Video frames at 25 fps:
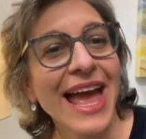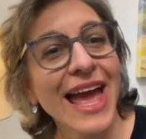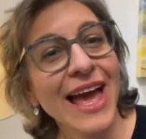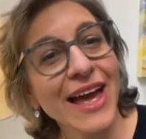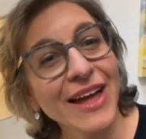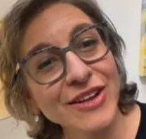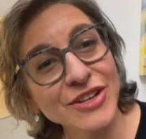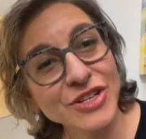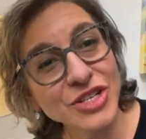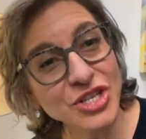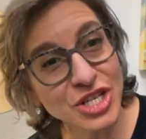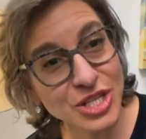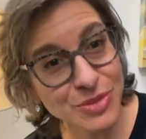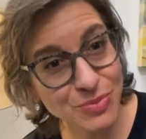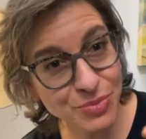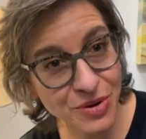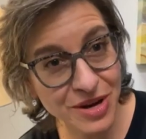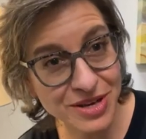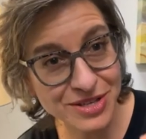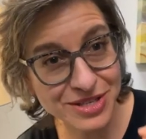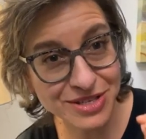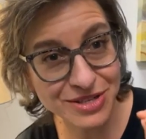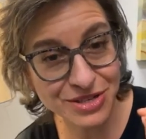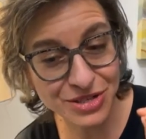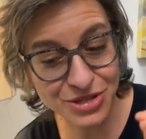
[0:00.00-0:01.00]
And she's
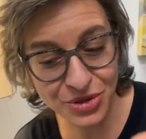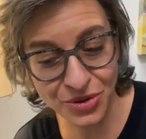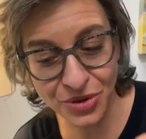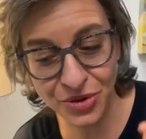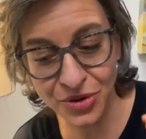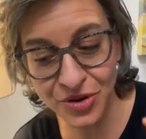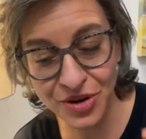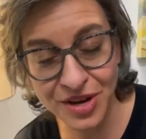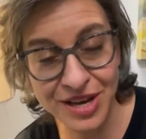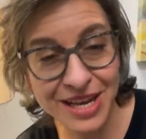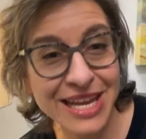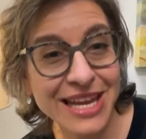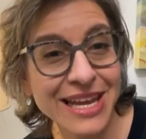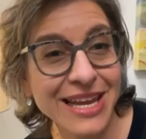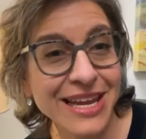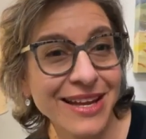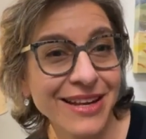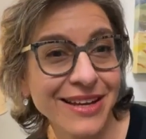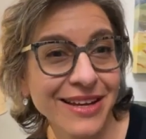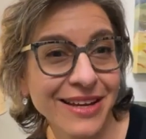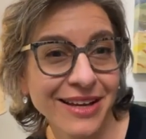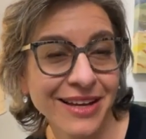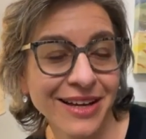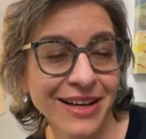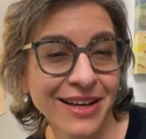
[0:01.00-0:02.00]
present to her
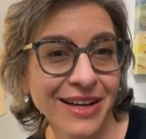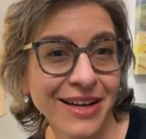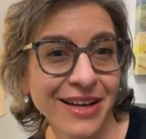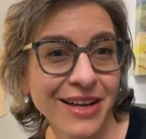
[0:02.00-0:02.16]
need